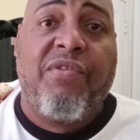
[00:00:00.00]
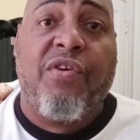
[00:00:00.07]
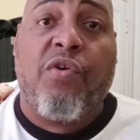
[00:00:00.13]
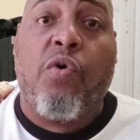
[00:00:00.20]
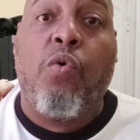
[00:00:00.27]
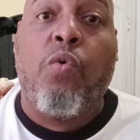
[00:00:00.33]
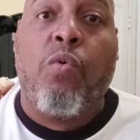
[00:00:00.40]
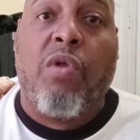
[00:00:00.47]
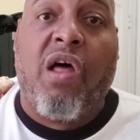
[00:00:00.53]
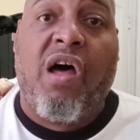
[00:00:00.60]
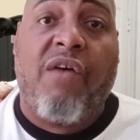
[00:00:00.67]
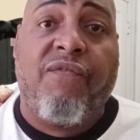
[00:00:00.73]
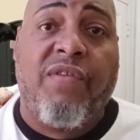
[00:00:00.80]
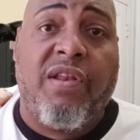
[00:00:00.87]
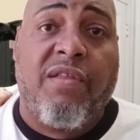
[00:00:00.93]
to cool
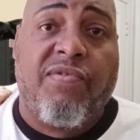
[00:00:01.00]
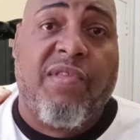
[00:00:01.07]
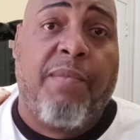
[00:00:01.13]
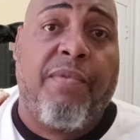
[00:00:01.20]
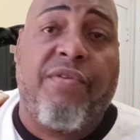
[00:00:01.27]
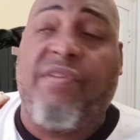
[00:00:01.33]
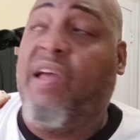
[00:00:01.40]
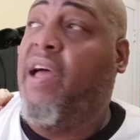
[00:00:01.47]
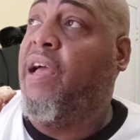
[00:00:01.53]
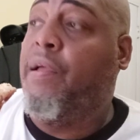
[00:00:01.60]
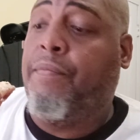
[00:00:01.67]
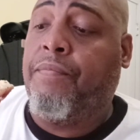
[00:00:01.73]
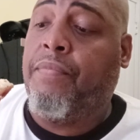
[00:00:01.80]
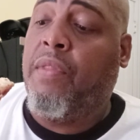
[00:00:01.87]
off in the summertime,